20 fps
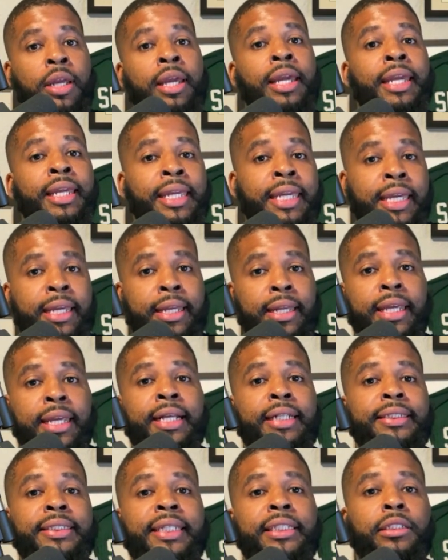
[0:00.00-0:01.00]
and get
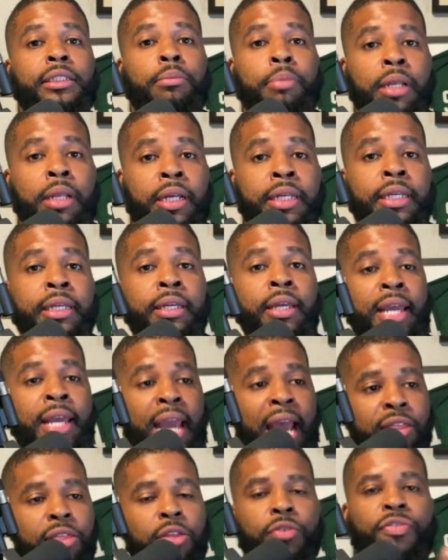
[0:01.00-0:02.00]
incontestability
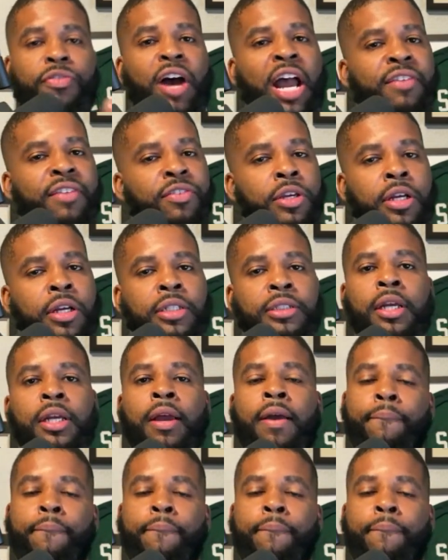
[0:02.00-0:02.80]
after 5 years.